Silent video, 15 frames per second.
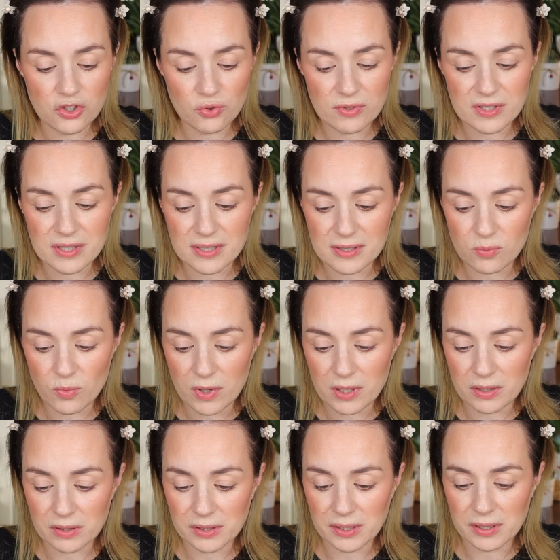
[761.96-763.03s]
choose this
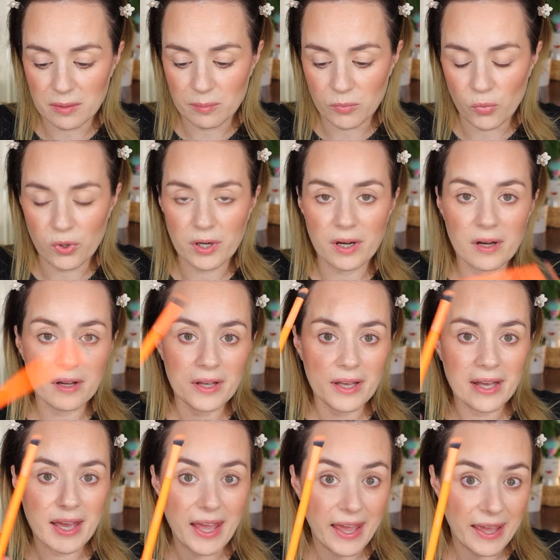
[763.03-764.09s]
one, the Moda
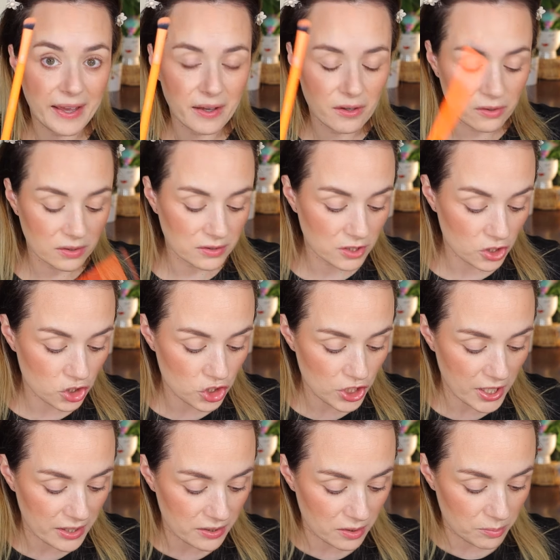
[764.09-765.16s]
Angled
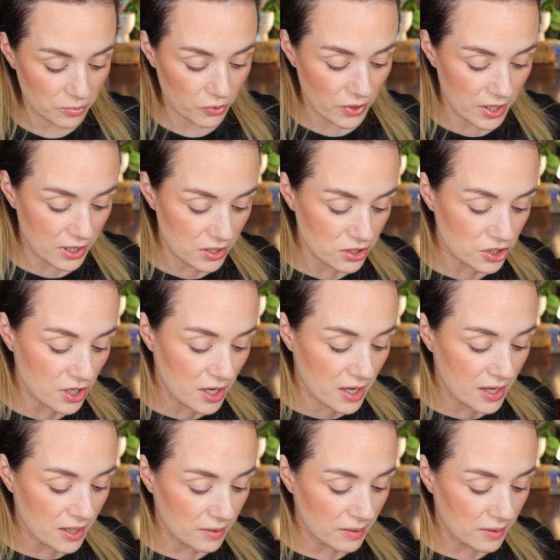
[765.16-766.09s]
Shader Brush,